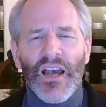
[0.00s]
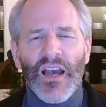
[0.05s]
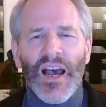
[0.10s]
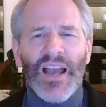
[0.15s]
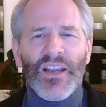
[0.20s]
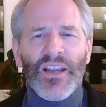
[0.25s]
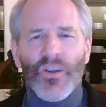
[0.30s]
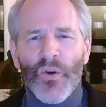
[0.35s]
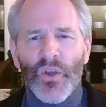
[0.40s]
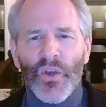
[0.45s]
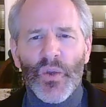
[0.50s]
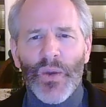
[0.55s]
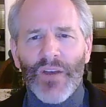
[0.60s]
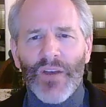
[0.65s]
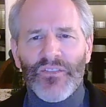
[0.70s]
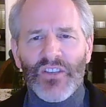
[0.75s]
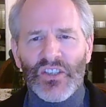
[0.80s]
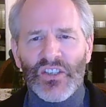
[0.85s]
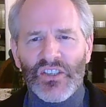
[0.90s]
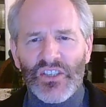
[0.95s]
I know you
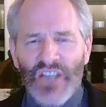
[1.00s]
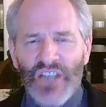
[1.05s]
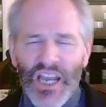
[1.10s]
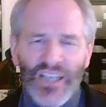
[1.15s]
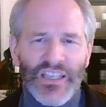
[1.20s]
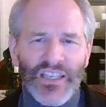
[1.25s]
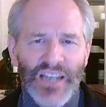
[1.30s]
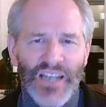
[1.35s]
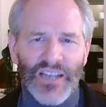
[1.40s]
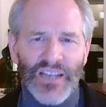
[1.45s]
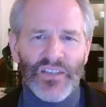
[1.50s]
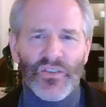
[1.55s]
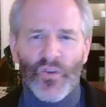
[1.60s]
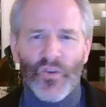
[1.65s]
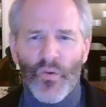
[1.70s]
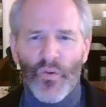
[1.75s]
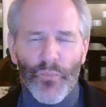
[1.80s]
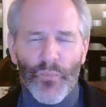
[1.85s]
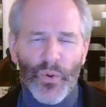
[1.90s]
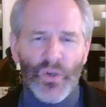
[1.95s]
have just tendinitis
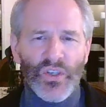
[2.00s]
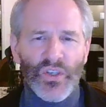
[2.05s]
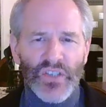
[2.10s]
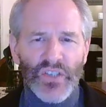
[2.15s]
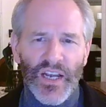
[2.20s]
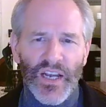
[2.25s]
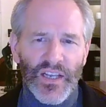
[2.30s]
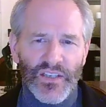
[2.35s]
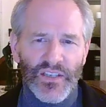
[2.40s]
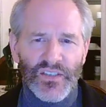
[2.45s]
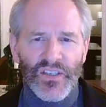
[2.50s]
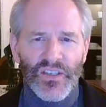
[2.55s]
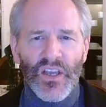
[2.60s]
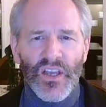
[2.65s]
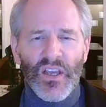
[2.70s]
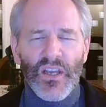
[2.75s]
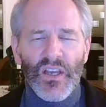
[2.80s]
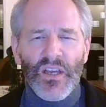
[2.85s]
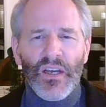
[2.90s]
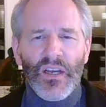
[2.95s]
or bursitis
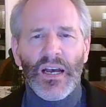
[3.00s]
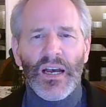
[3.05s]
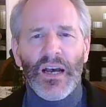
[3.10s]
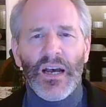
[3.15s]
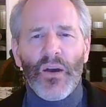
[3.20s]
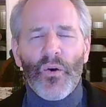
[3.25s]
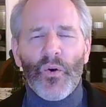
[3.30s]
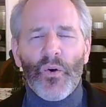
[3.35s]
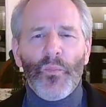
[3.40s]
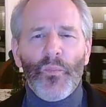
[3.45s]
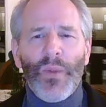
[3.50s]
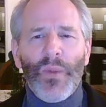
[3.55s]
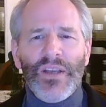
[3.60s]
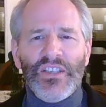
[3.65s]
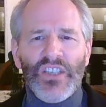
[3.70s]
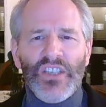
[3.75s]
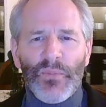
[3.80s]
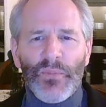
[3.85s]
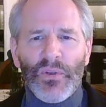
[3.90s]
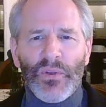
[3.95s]
or
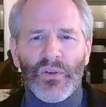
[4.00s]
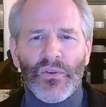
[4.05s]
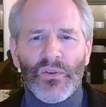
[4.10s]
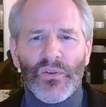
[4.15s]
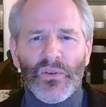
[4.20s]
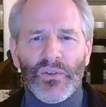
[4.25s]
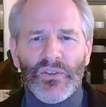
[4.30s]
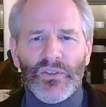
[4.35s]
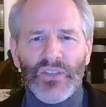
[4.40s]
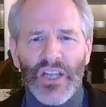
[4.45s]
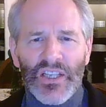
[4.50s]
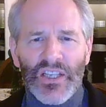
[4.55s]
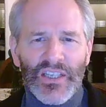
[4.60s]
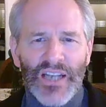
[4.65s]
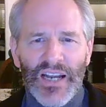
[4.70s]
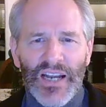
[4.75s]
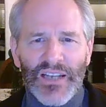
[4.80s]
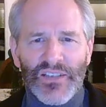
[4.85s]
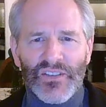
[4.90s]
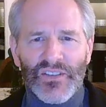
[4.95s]
bicipital
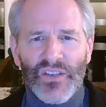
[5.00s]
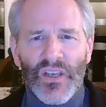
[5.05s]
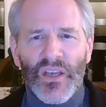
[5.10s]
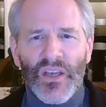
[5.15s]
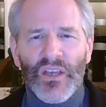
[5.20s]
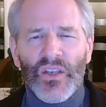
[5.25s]
tendinitis.